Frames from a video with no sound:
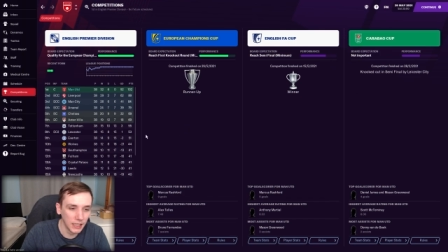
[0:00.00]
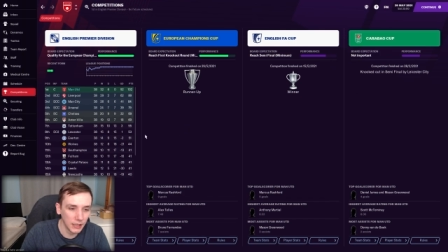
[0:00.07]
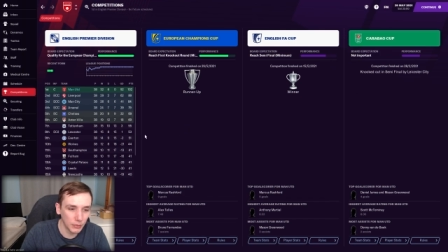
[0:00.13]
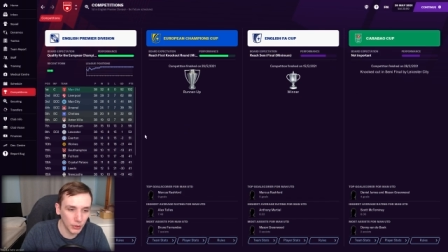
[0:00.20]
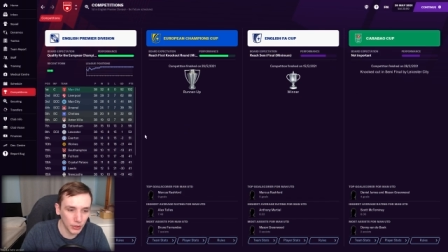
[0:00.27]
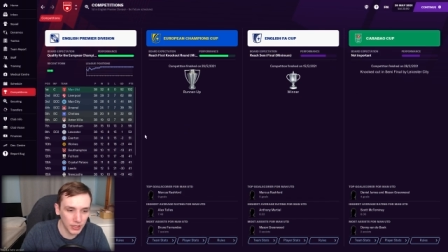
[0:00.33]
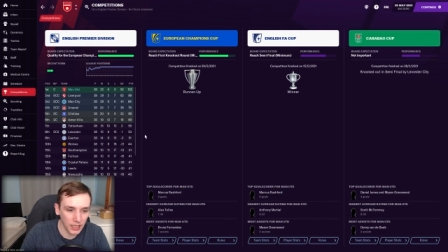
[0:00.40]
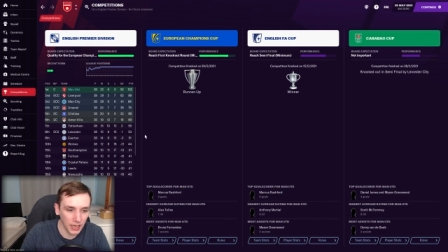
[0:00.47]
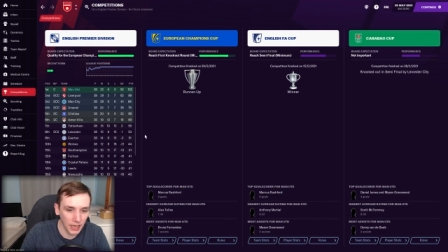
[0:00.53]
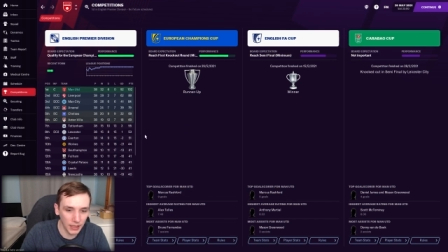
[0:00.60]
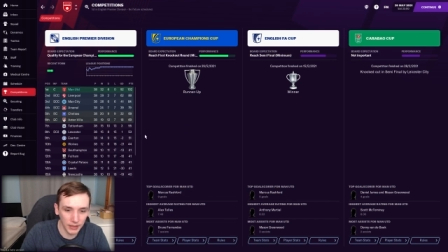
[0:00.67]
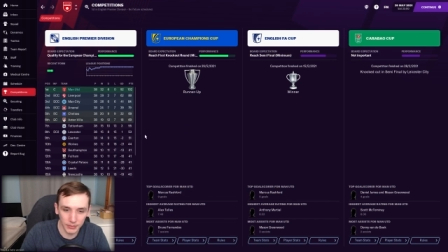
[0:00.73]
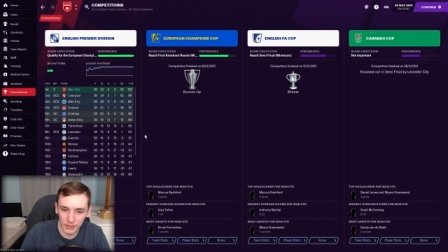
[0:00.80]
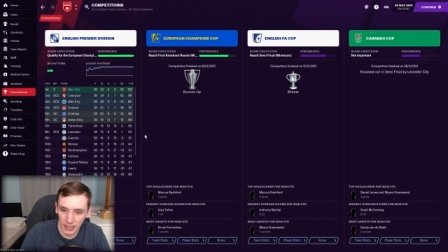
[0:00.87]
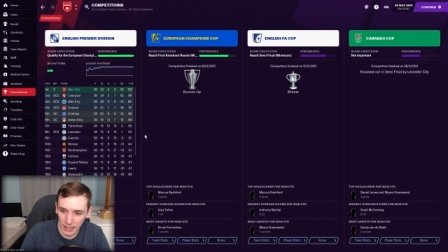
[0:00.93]
But
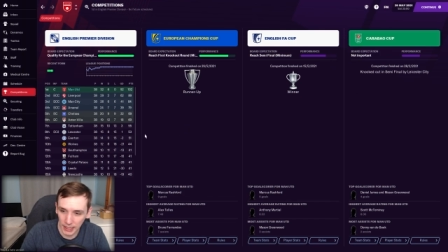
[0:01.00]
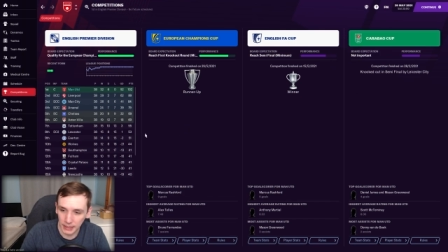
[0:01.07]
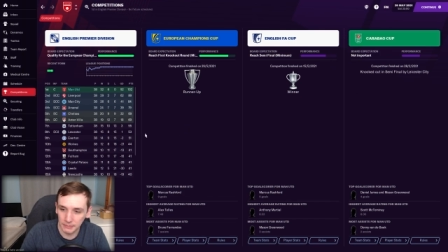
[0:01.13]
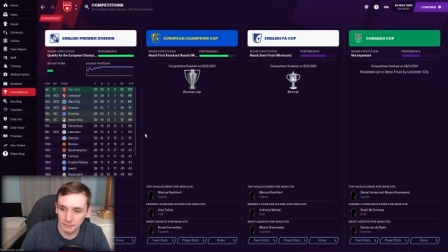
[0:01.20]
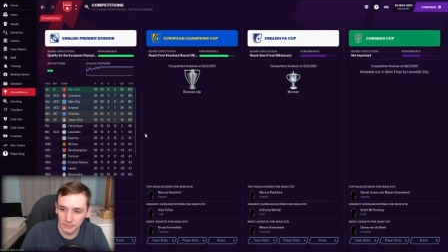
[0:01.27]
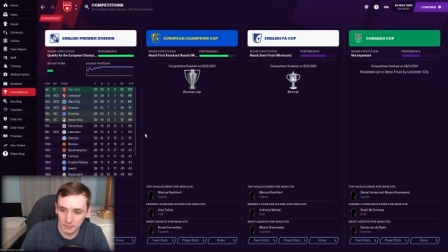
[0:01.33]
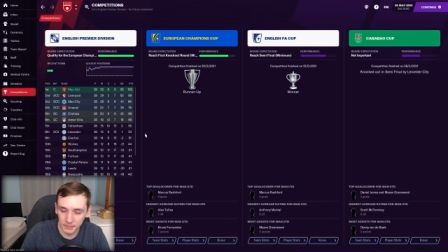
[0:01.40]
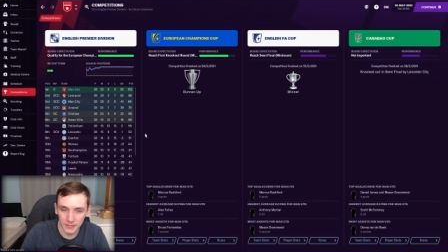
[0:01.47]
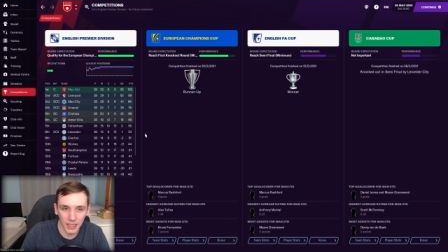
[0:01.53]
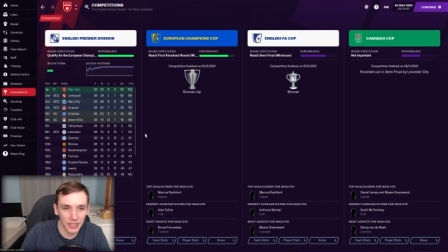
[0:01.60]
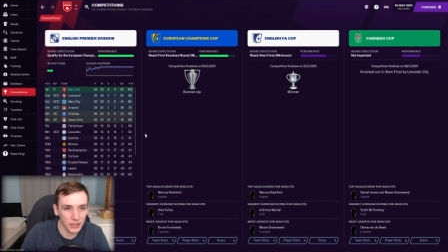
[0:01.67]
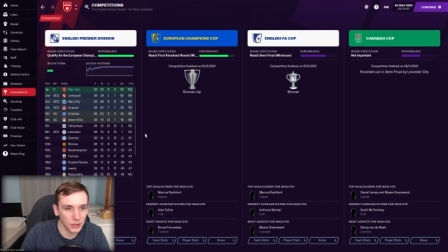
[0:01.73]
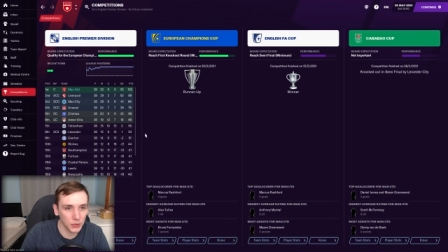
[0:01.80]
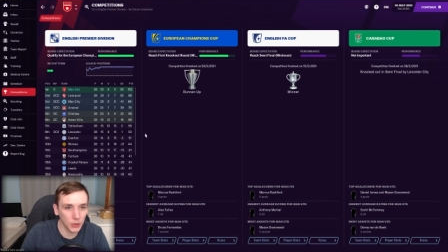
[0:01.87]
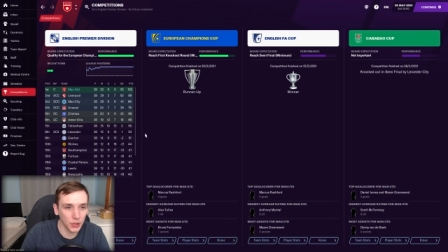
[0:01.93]
um, yeah, that
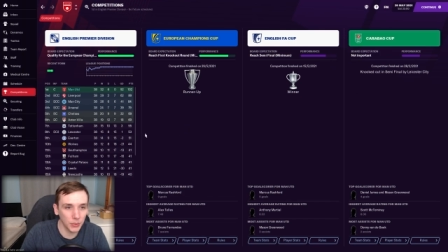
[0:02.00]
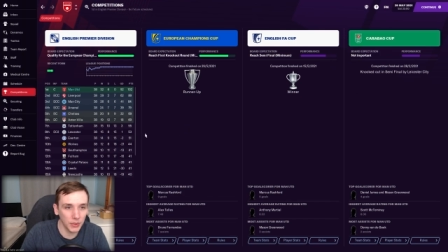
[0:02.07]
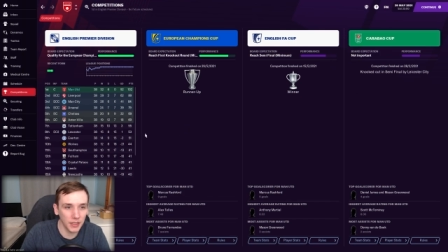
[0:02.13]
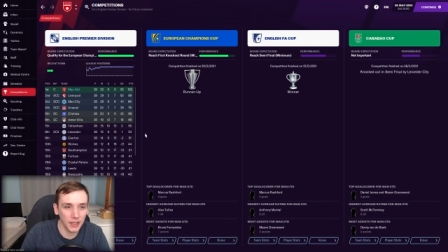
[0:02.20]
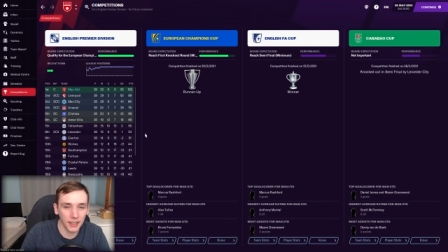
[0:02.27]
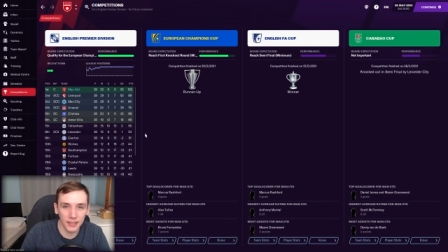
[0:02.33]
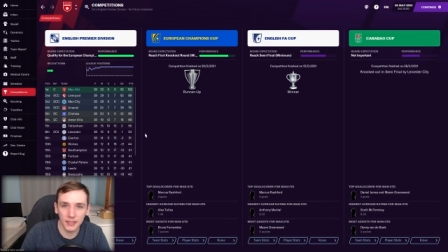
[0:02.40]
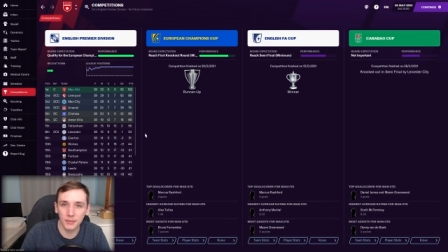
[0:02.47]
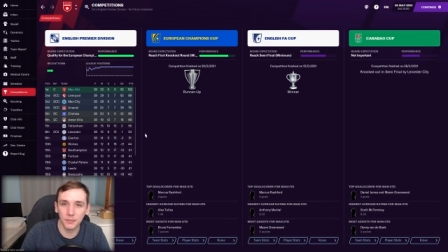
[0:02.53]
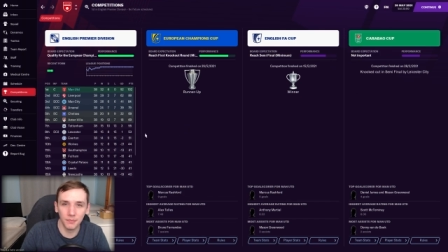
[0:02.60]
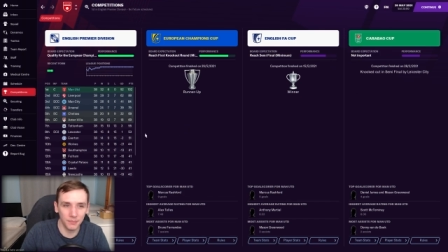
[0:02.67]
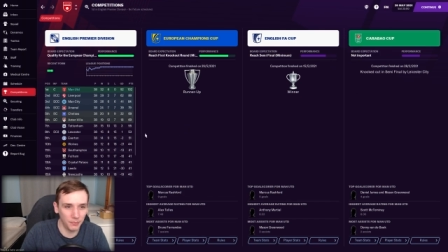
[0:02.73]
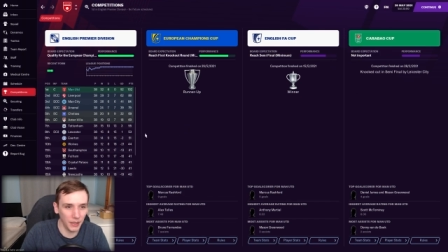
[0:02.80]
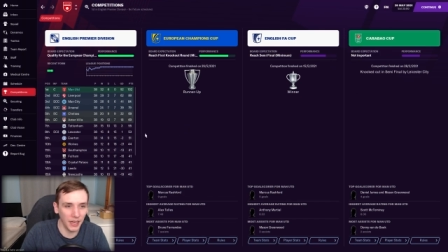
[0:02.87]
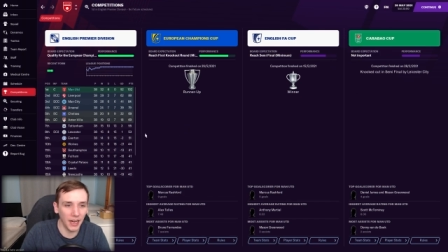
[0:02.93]
is going to be that.
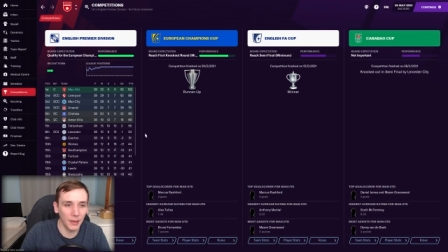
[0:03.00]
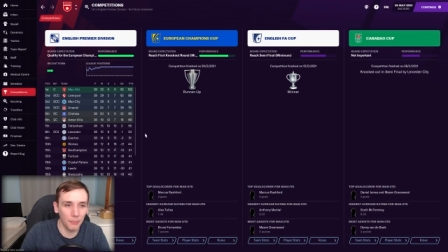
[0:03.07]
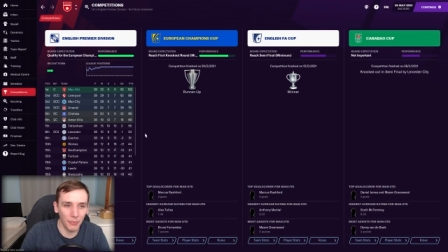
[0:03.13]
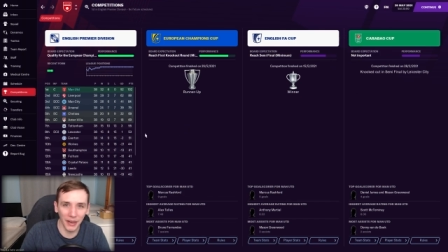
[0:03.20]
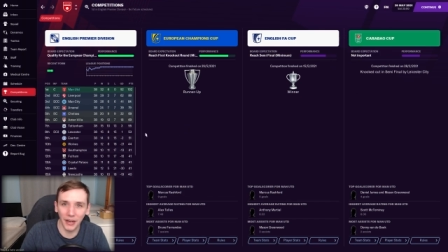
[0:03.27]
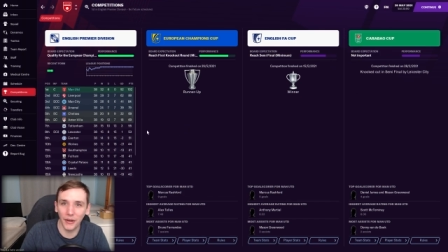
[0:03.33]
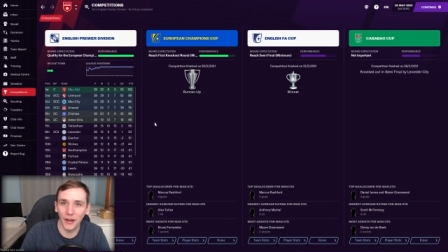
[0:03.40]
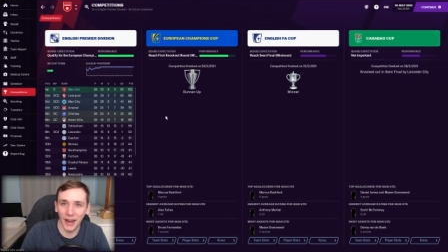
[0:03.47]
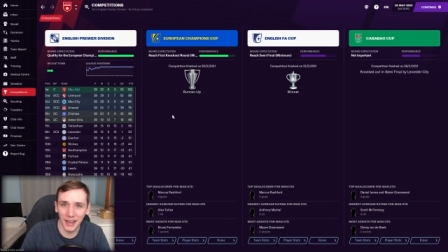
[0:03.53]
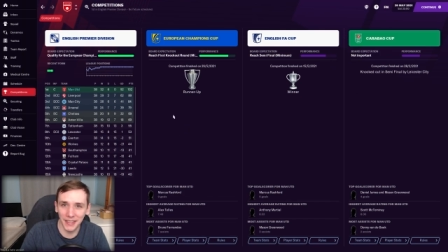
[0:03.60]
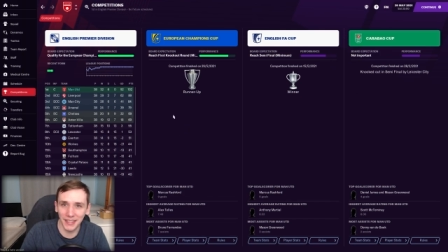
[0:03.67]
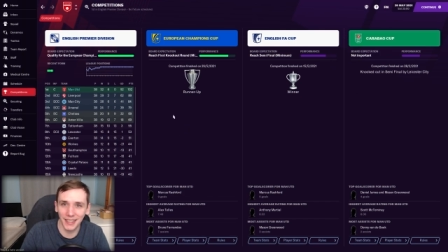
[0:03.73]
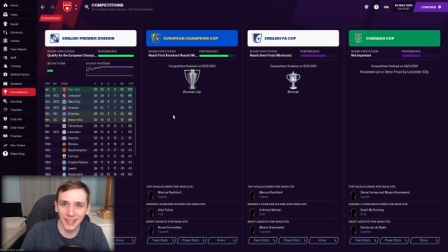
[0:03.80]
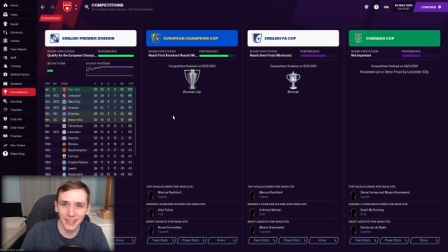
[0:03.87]
Bit a bitter end.